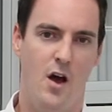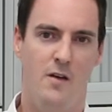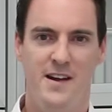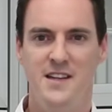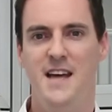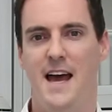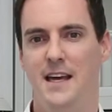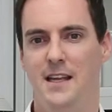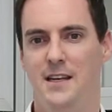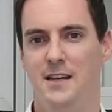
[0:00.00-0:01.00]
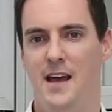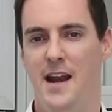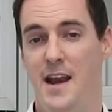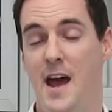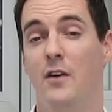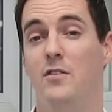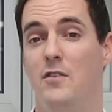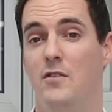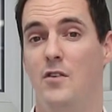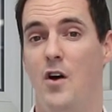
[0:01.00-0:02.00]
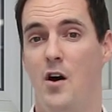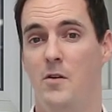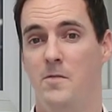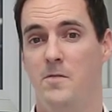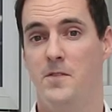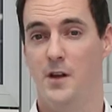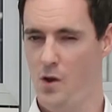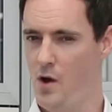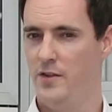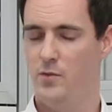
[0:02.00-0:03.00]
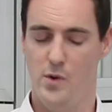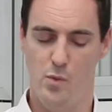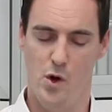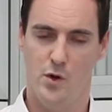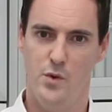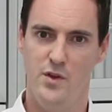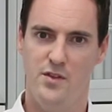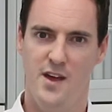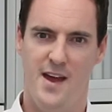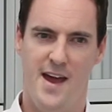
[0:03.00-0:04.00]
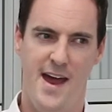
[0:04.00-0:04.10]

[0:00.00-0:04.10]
I've undertaken an analysis of the clients we work with,